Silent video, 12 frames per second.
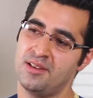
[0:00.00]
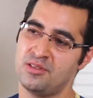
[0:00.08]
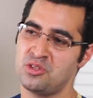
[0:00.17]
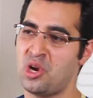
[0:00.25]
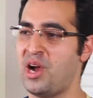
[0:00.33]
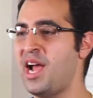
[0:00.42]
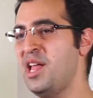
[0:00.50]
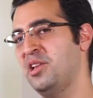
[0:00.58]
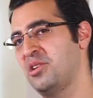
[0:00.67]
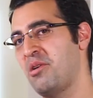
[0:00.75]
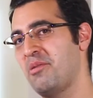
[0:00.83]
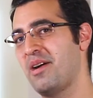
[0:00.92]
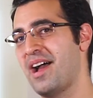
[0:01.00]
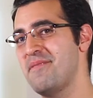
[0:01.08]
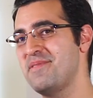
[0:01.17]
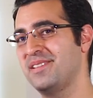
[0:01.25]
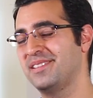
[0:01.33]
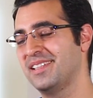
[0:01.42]
So I don't know, I
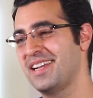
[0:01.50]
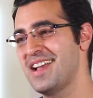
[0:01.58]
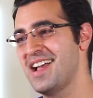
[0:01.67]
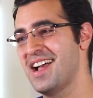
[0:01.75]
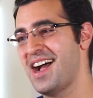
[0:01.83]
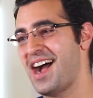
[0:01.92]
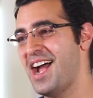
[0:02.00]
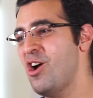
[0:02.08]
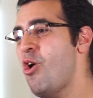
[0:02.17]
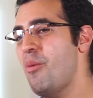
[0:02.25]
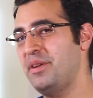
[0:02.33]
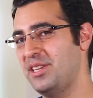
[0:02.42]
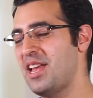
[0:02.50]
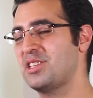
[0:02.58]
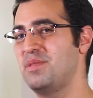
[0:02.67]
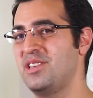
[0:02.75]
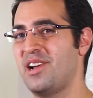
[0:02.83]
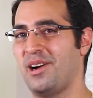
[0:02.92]
mean, I hope it has
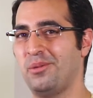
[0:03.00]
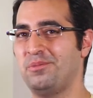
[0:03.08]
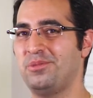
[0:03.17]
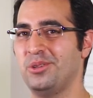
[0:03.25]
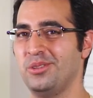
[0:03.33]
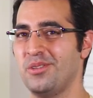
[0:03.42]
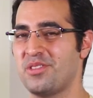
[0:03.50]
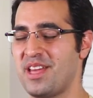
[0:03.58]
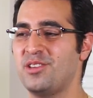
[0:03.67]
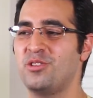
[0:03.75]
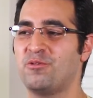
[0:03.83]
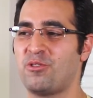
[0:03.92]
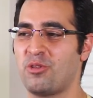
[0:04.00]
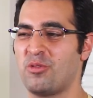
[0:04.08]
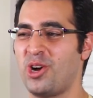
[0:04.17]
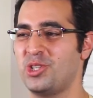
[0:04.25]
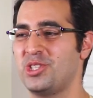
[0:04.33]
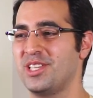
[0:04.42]
been helpful. Thank you for
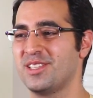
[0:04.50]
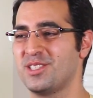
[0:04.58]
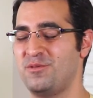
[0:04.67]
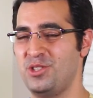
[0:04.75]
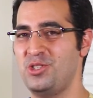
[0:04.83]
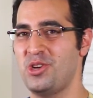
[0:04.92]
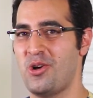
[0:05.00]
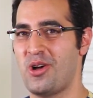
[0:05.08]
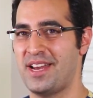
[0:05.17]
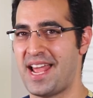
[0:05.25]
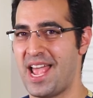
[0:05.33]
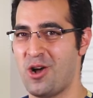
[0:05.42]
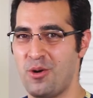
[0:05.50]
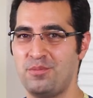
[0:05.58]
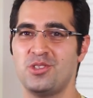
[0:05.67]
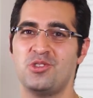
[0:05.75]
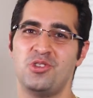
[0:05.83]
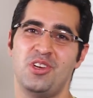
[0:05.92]
watching this video and I hope
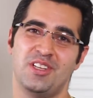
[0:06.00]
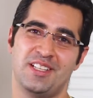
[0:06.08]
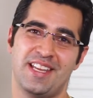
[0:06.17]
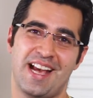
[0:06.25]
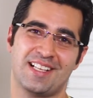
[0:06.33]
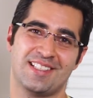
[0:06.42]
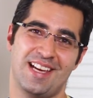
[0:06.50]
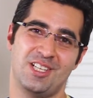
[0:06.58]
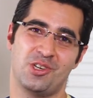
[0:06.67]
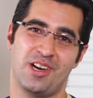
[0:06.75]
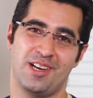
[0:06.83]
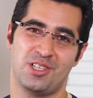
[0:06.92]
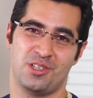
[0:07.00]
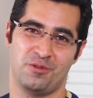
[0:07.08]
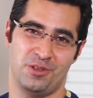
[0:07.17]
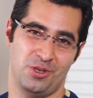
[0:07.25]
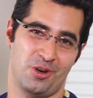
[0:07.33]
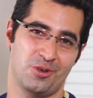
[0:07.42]
to see you in the next educational
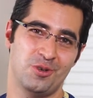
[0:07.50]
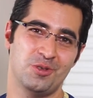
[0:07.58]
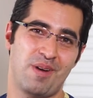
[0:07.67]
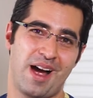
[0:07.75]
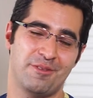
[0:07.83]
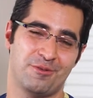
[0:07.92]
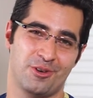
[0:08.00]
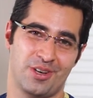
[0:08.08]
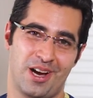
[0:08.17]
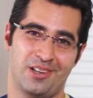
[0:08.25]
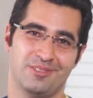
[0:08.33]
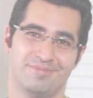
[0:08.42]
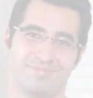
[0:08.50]
video. Goodbye for now.